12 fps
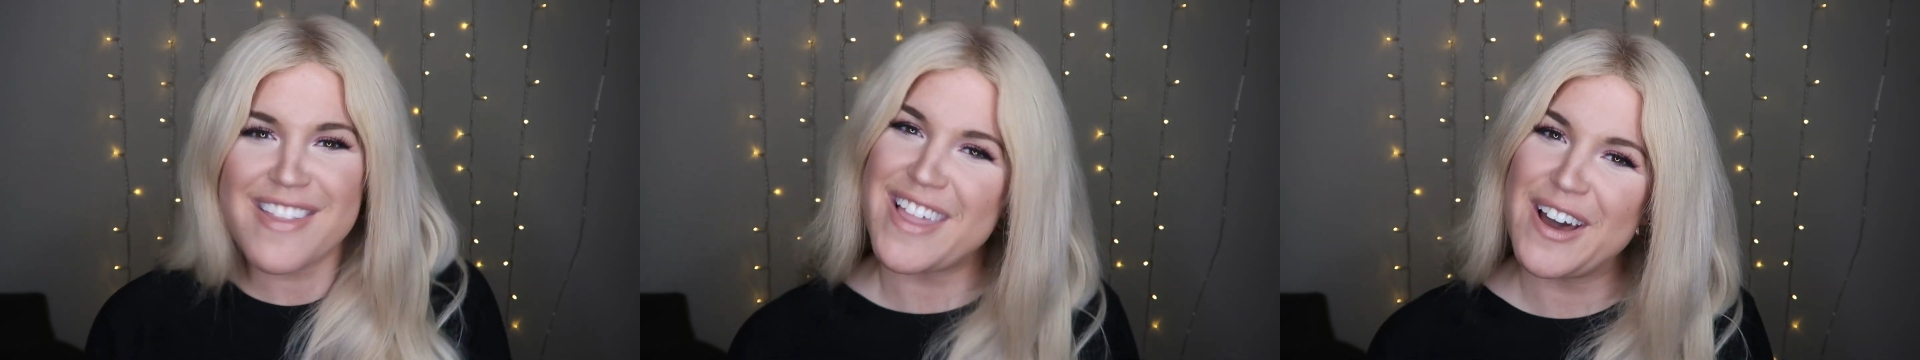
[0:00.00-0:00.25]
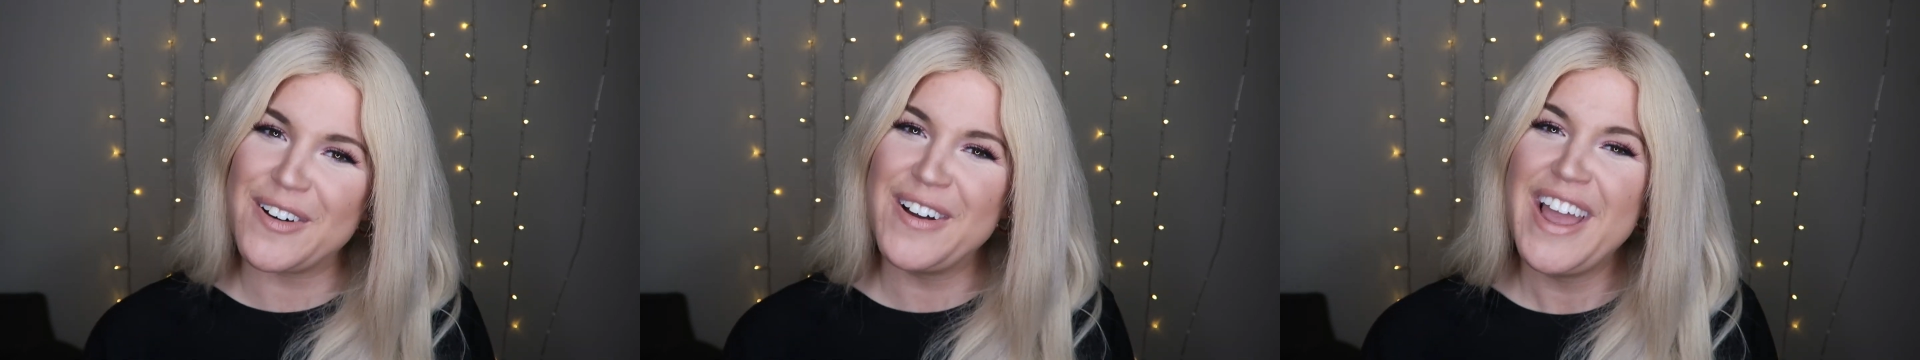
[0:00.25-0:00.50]

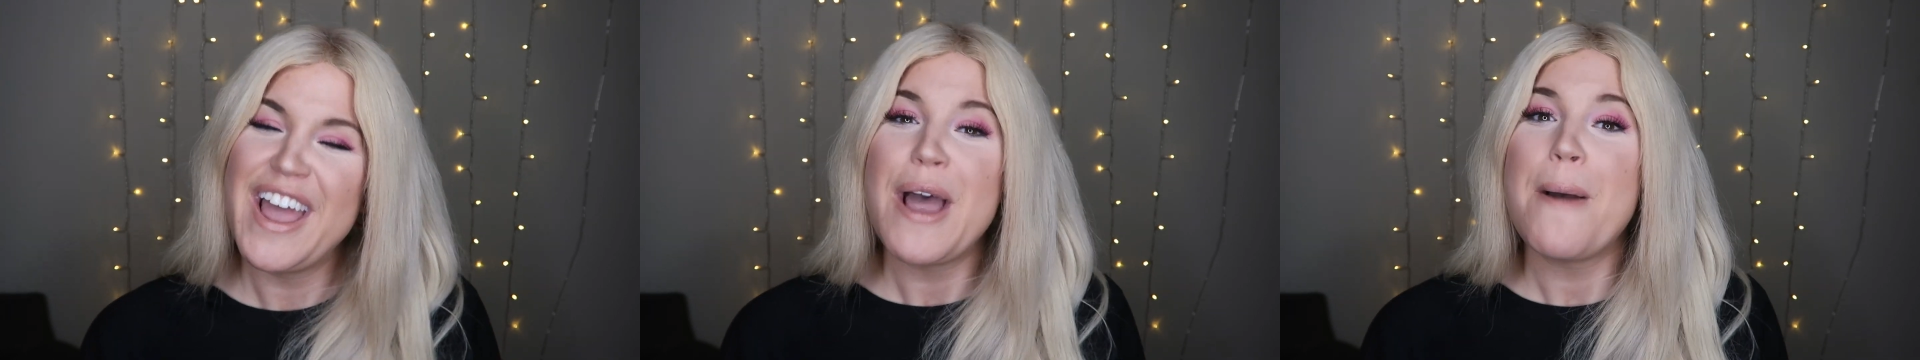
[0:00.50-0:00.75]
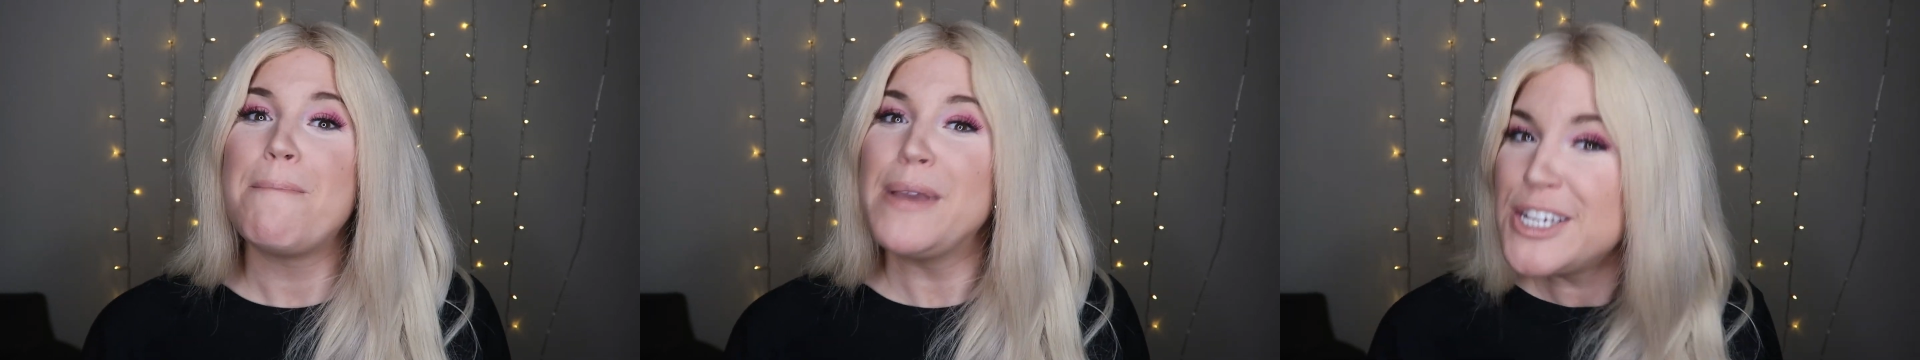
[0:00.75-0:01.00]
So
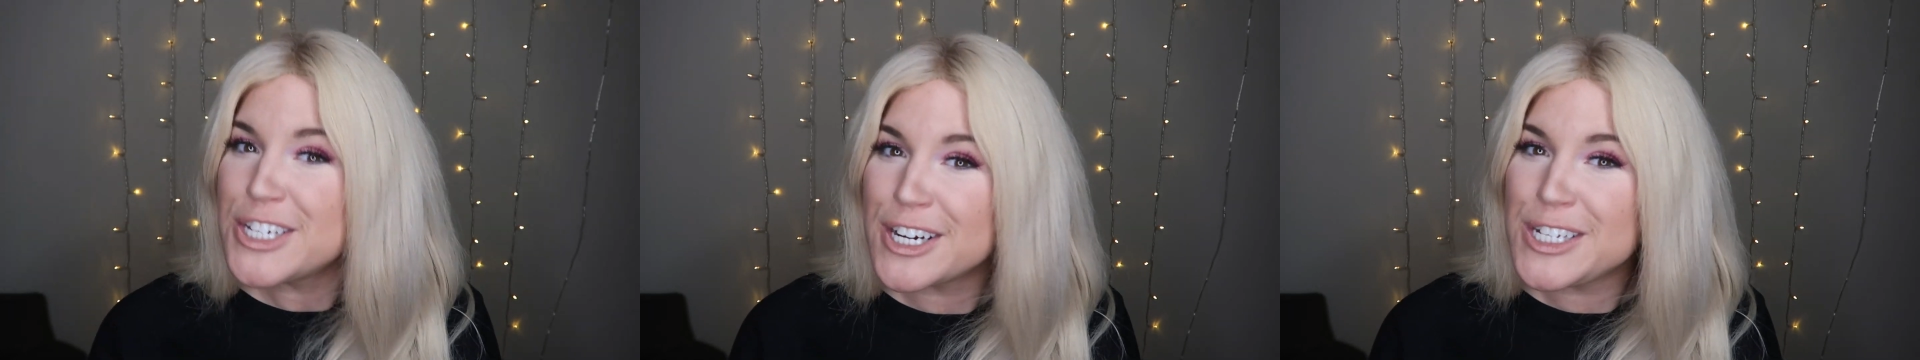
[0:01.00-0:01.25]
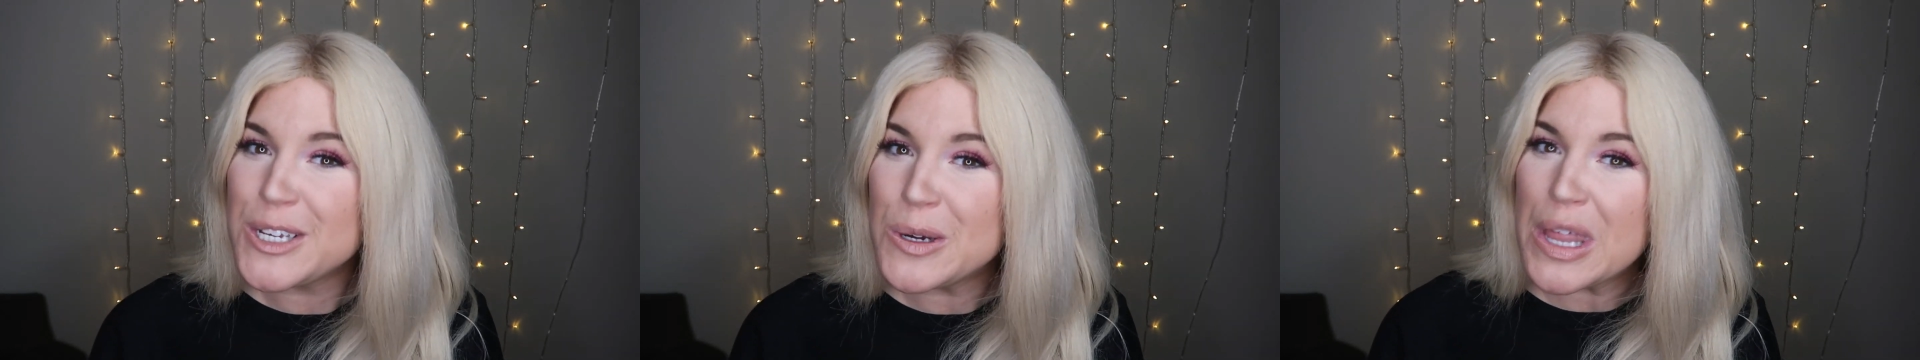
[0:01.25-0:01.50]
be
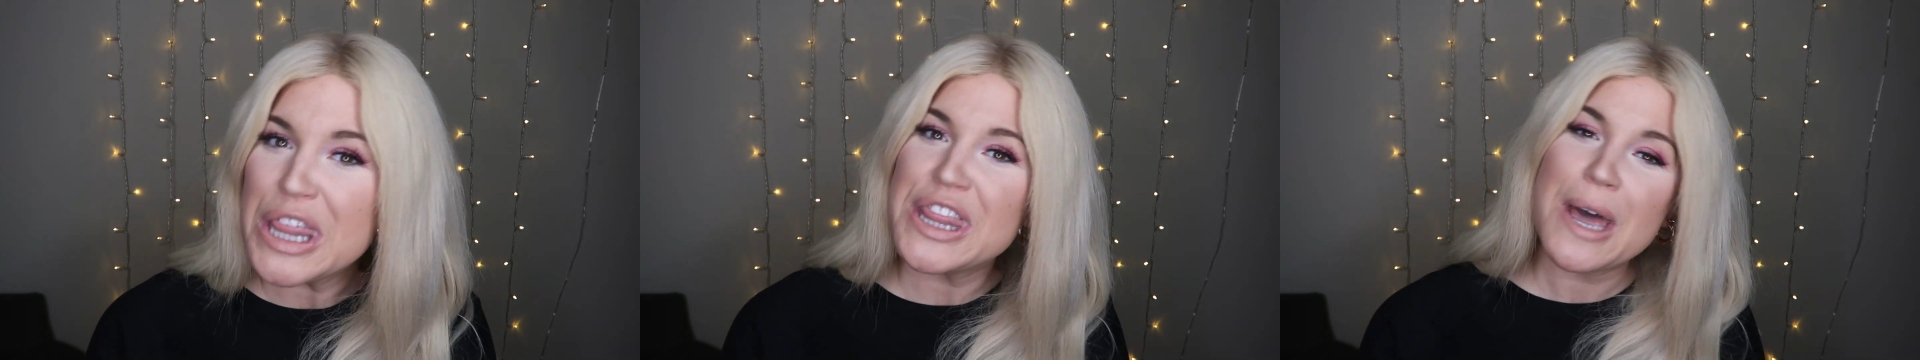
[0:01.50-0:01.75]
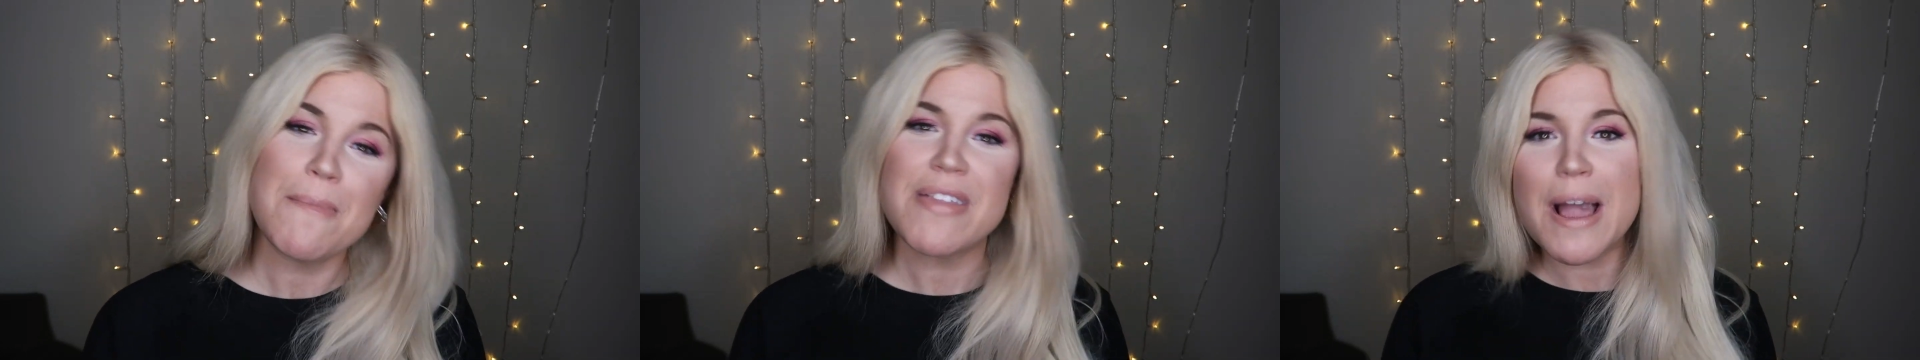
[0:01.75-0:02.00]
sure to
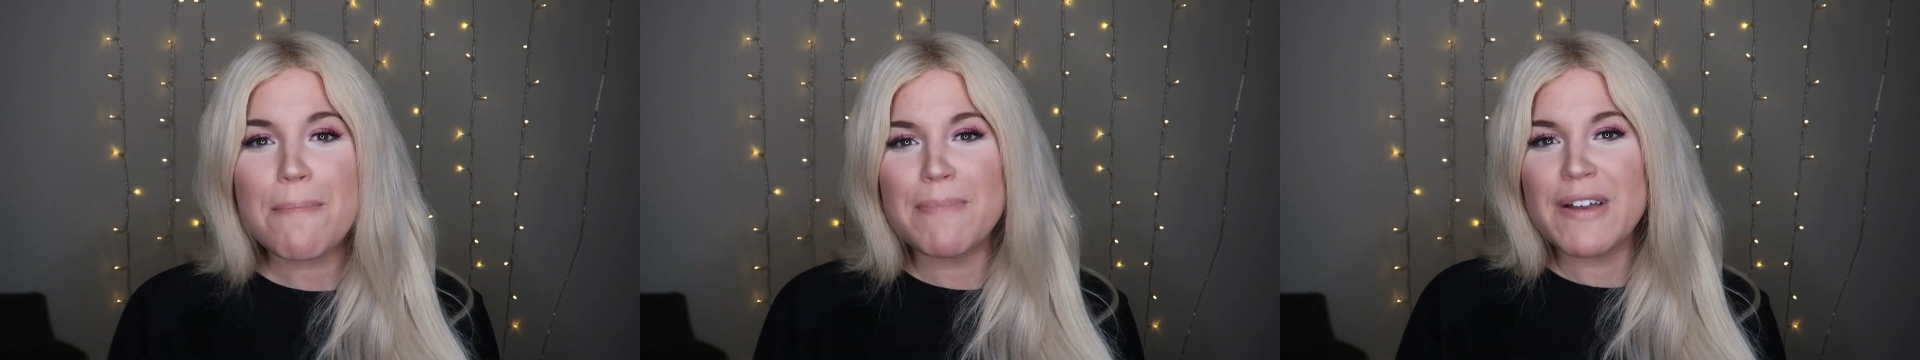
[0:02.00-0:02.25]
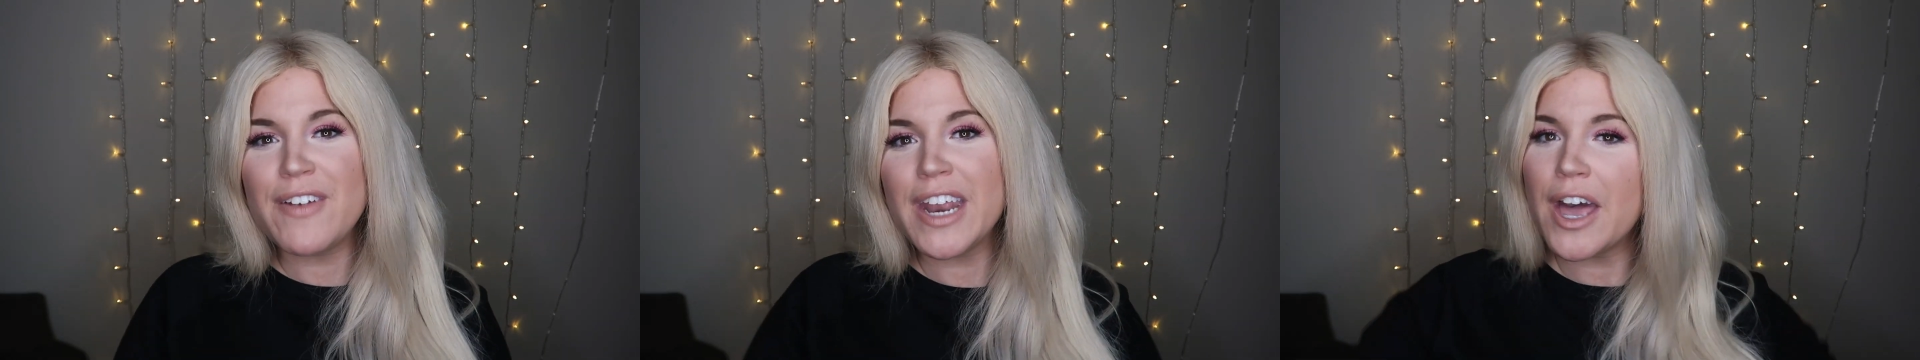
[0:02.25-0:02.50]
thumbs up
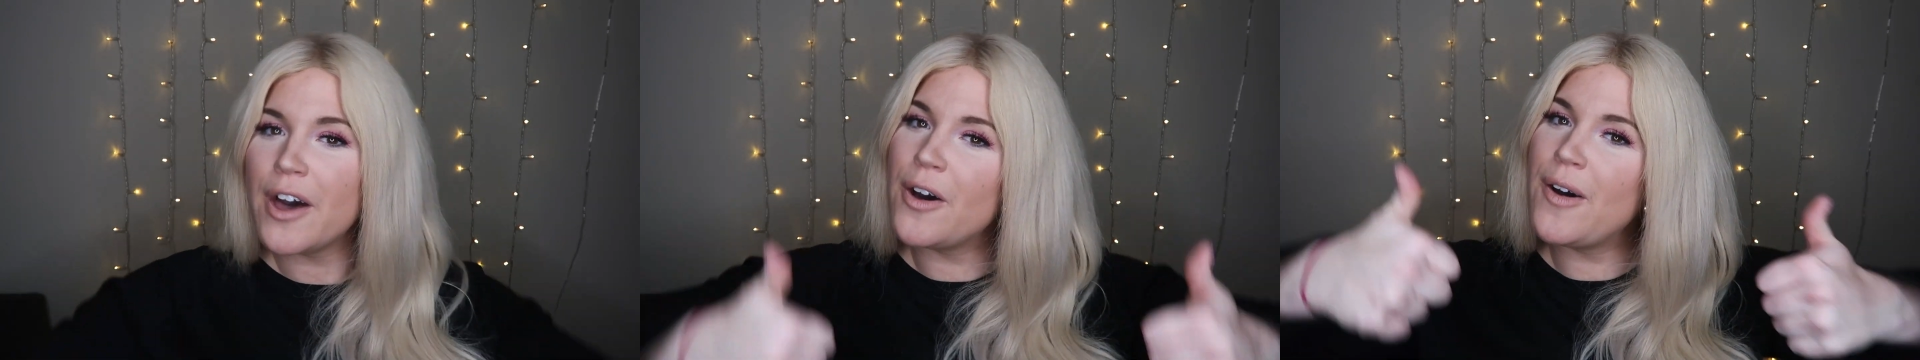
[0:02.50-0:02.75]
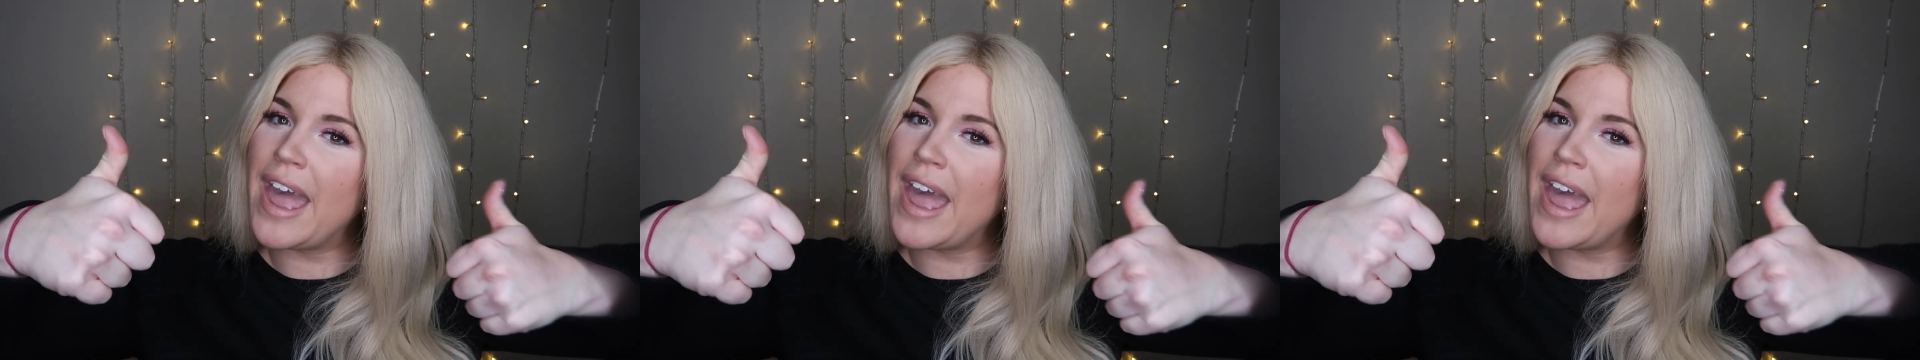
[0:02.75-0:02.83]
my video